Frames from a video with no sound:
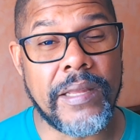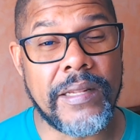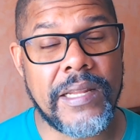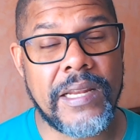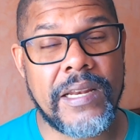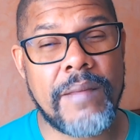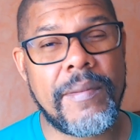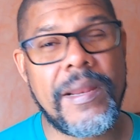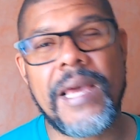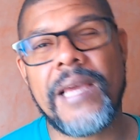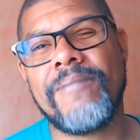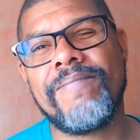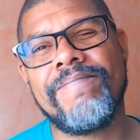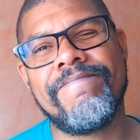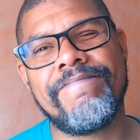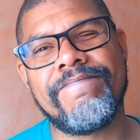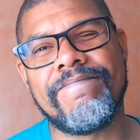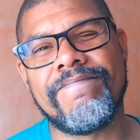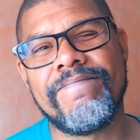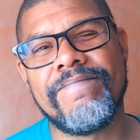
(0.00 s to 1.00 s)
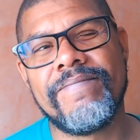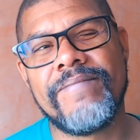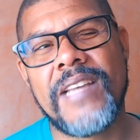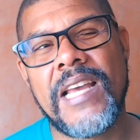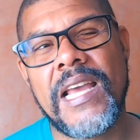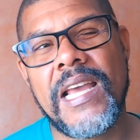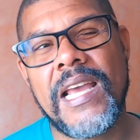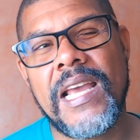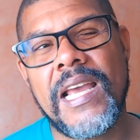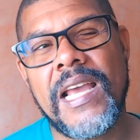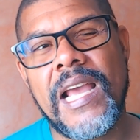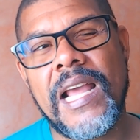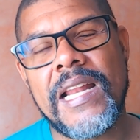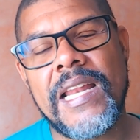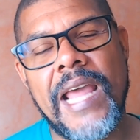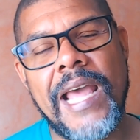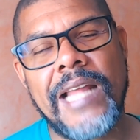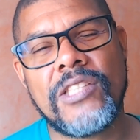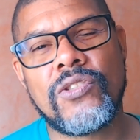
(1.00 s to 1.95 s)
Then I'm like, that's